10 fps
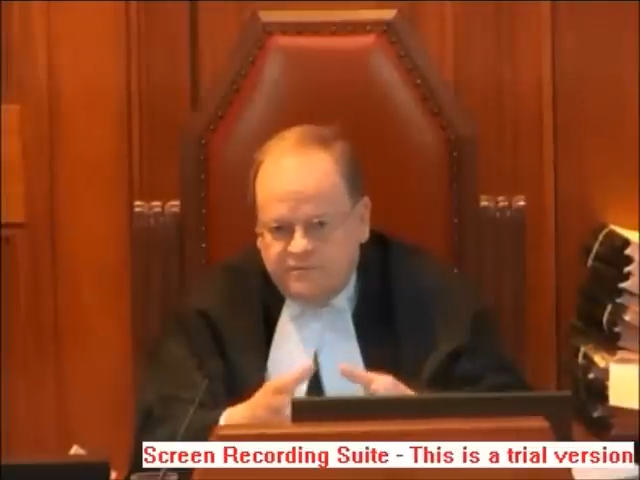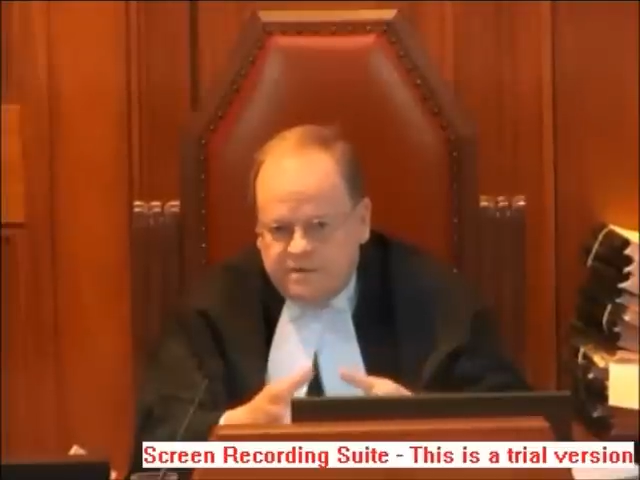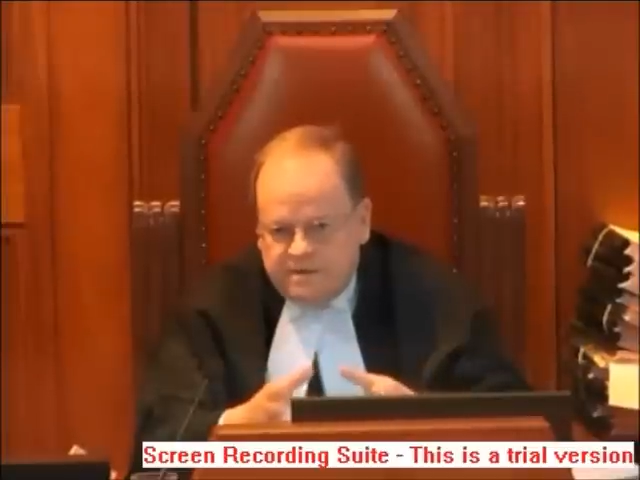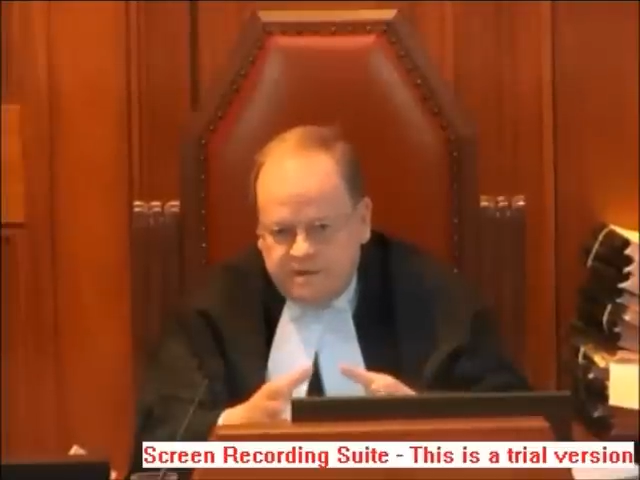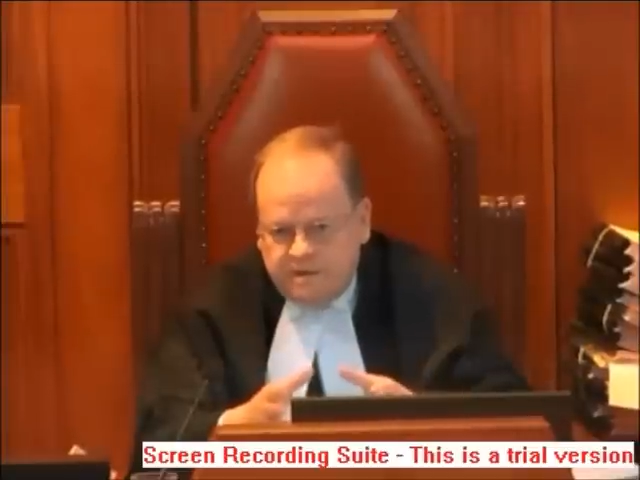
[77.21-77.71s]

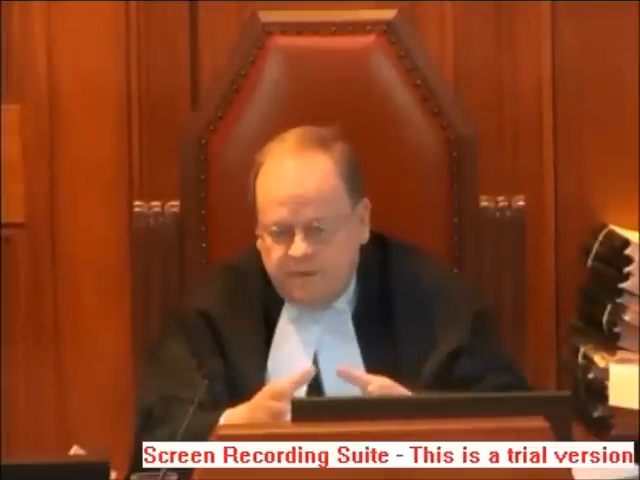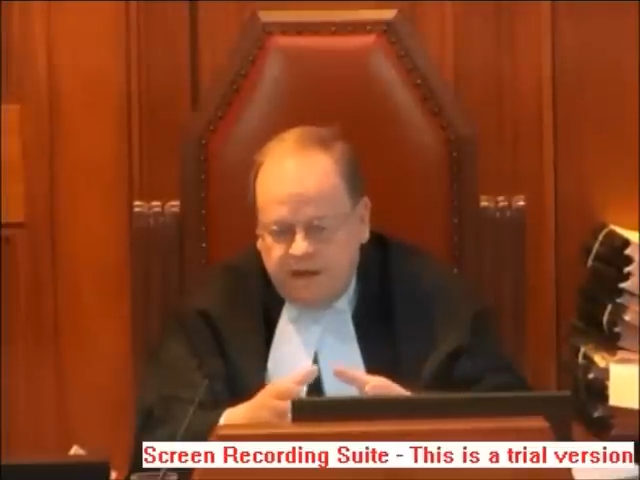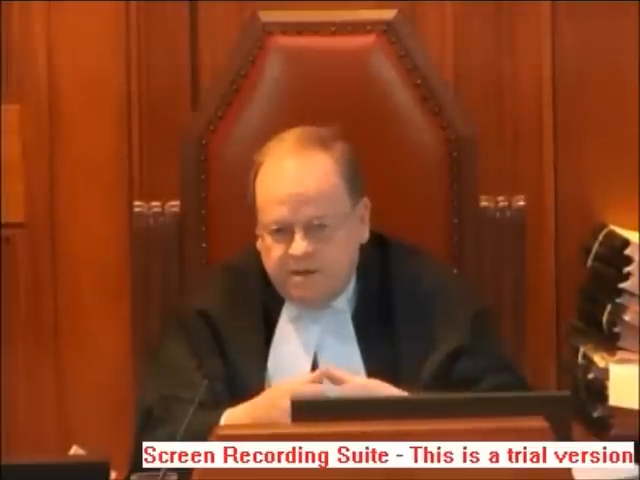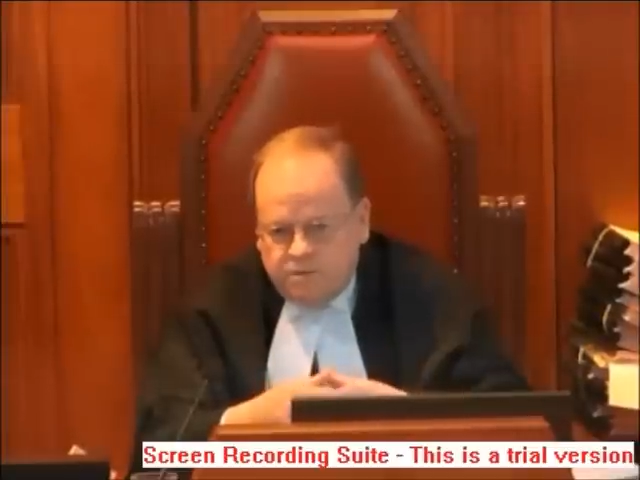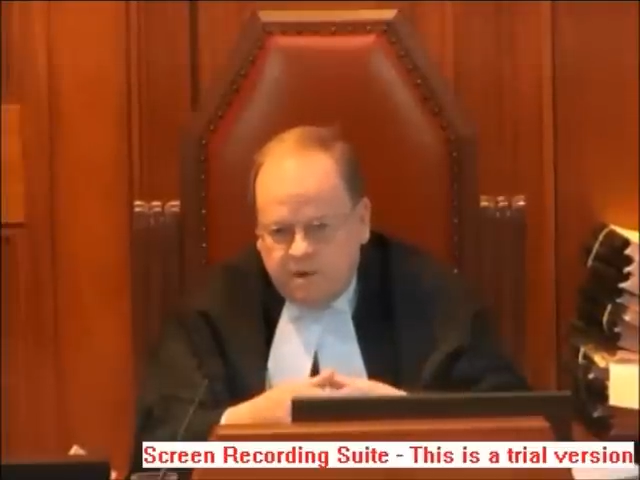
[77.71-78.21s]
what
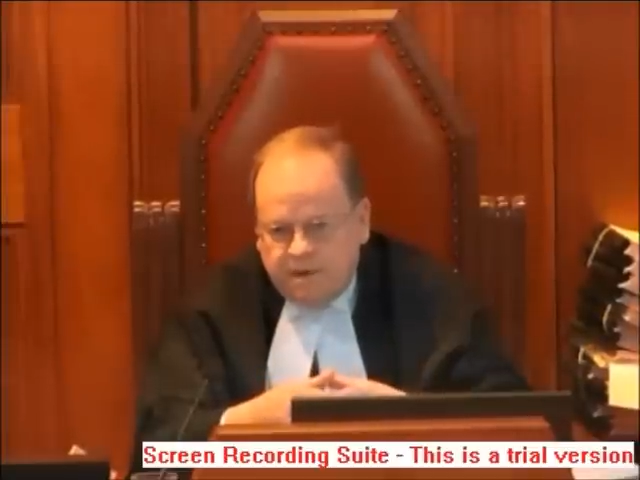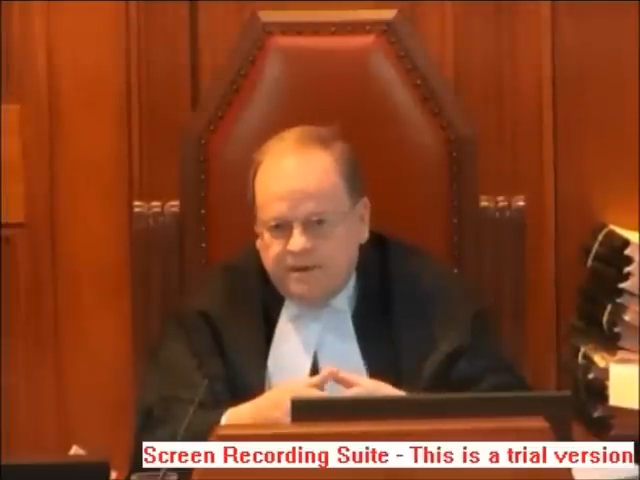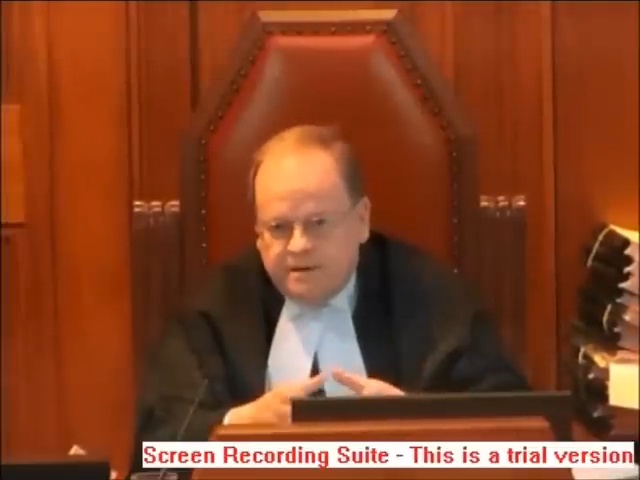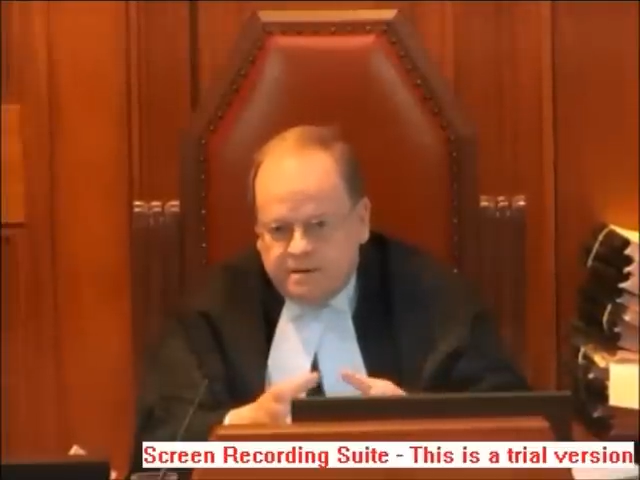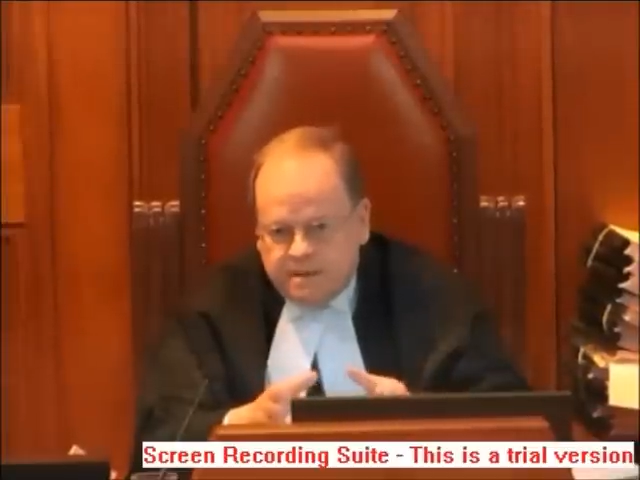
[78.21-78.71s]
difference it
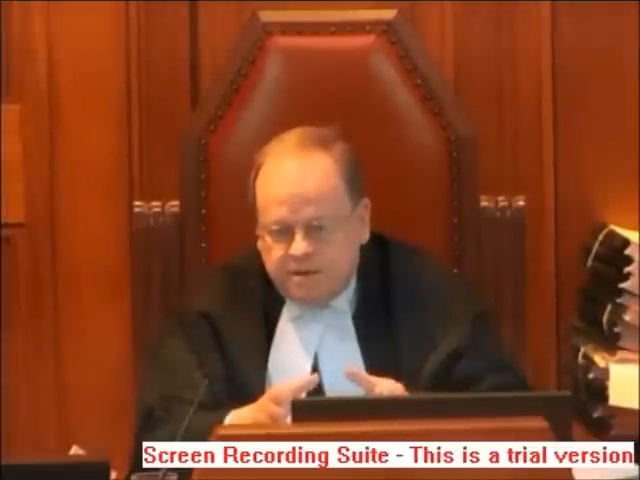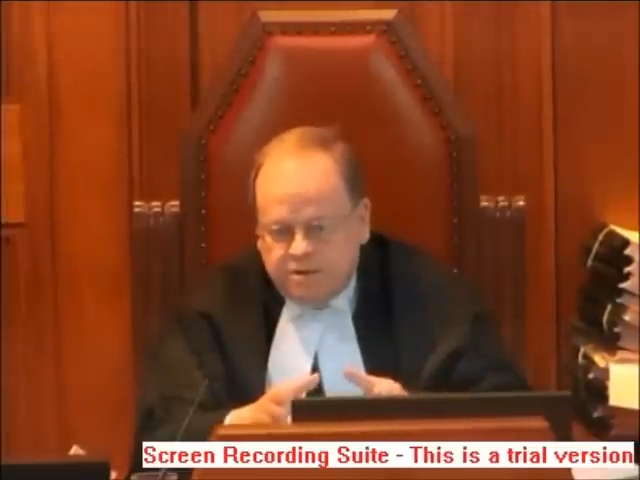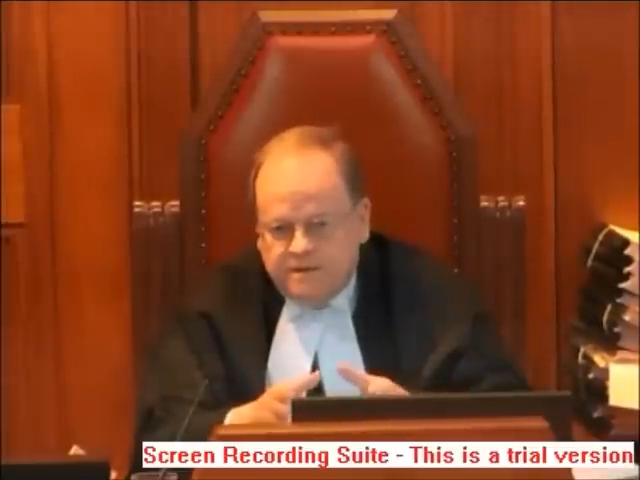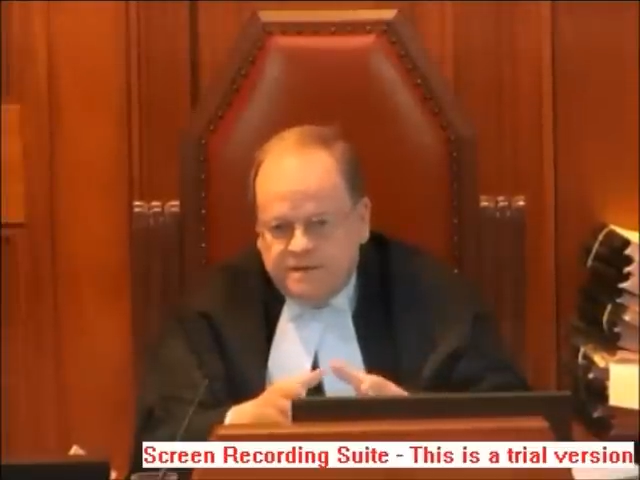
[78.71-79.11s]
makes, what other